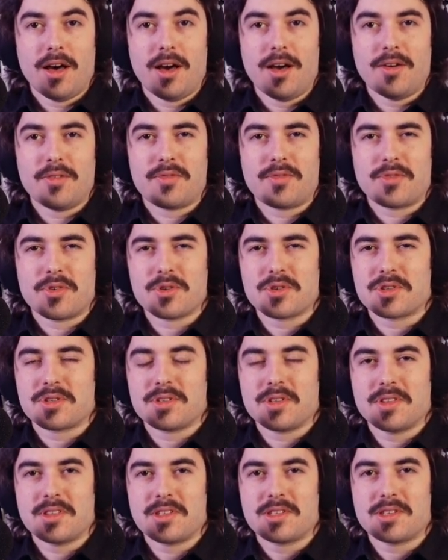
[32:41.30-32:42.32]
for
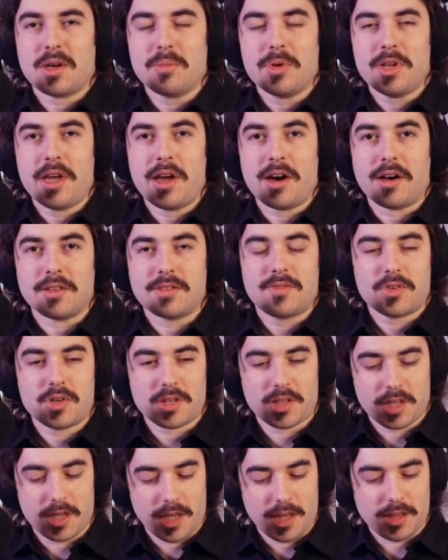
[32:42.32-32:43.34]
somebody else.
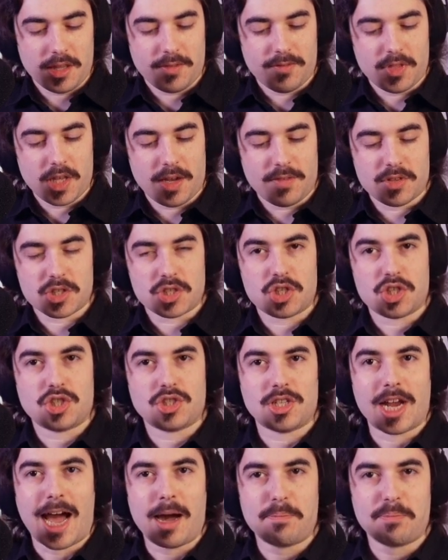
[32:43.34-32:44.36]
They have this
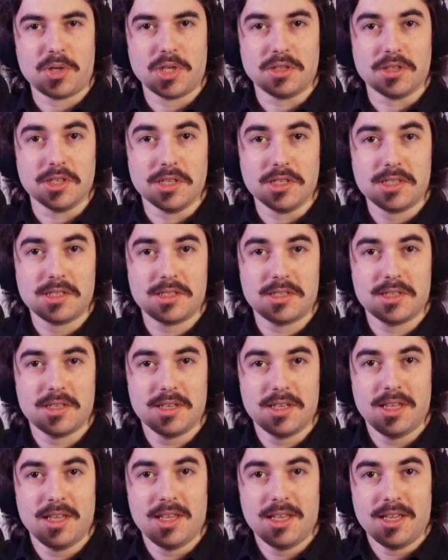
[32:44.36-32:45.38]
shopping list
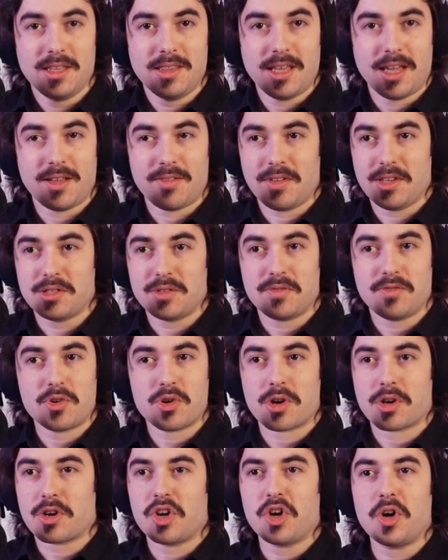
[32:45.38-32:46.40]
that is
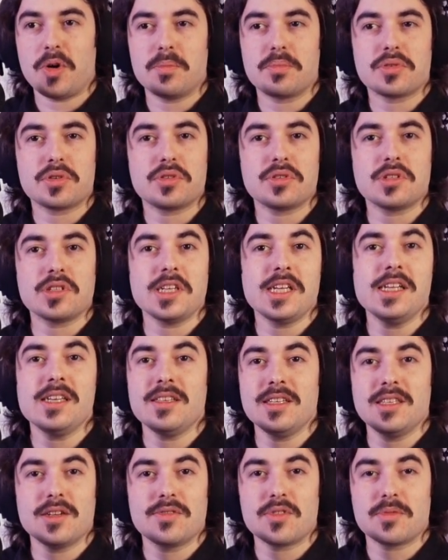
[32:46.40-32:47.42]
for a
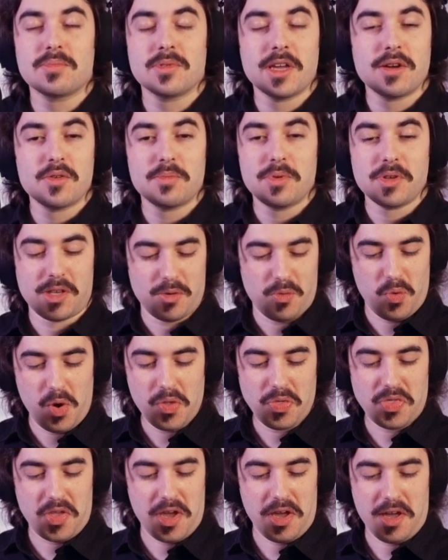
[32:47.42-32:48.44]
completely different. They would be like,
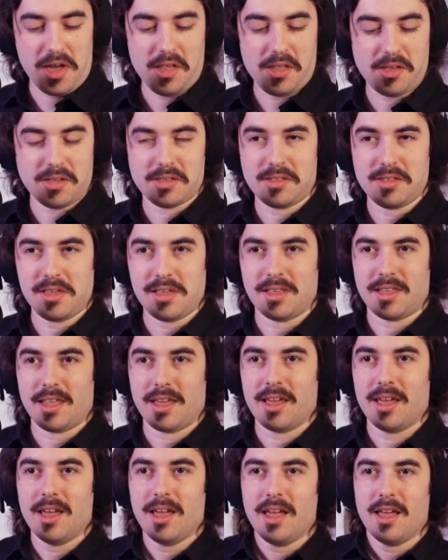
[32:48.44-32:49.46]
what the hell is
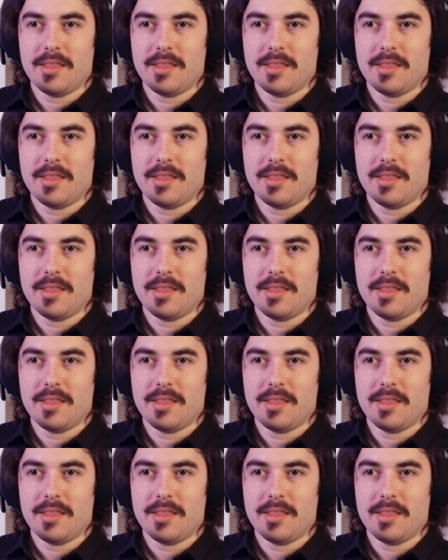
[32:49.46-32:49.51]
it?